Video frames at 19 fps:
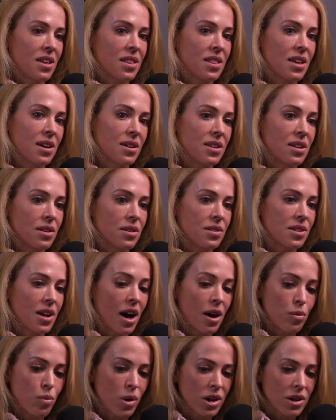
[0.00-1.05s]
that
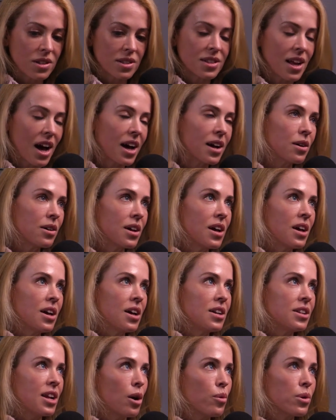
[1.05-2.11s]
not what are not
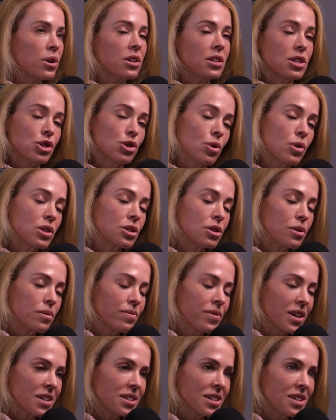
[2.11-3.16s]
not what are the short term
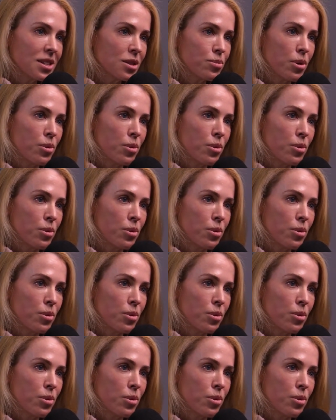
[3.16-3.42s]
fixes,